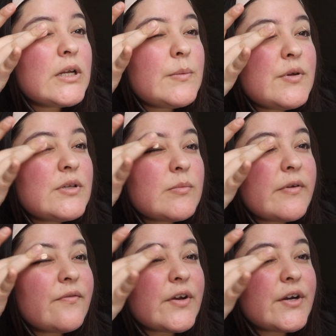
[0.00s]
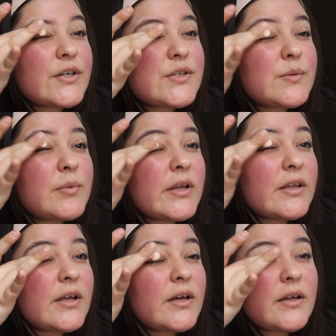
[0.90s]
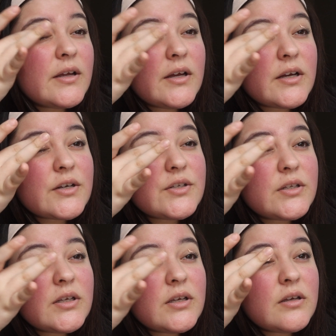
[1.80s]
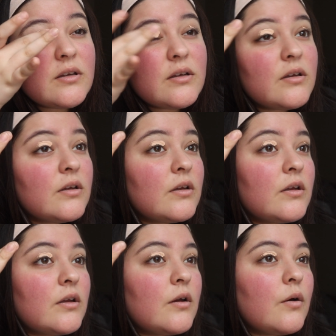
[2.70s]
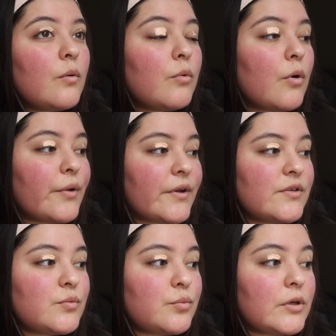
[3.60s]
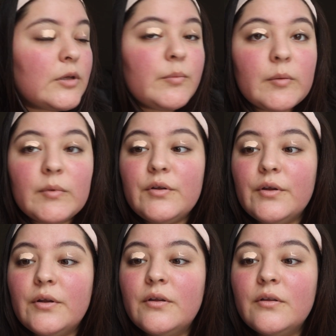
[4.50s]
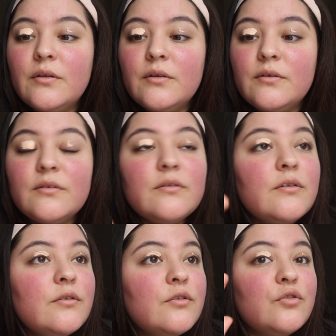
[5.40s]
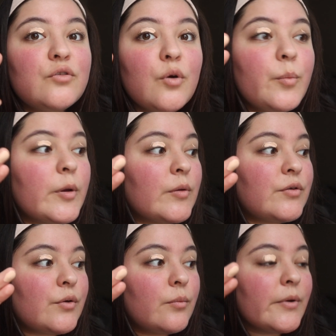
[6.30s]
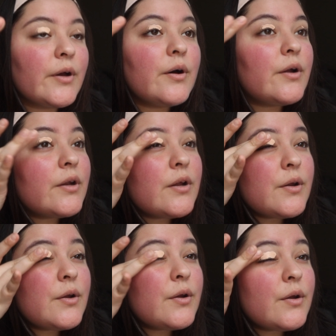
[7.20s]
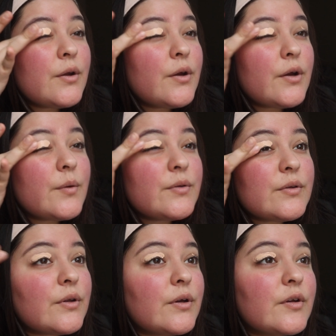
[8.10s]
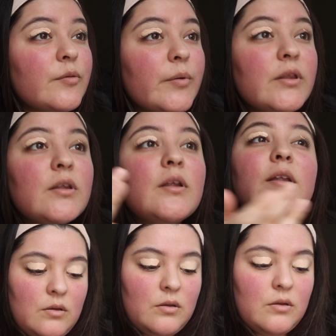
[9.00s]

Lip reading: gonna be using my finger to blend that actually. Whoa, that is really pigmented. This is so pigmented. Oh my god, I was not expecting that.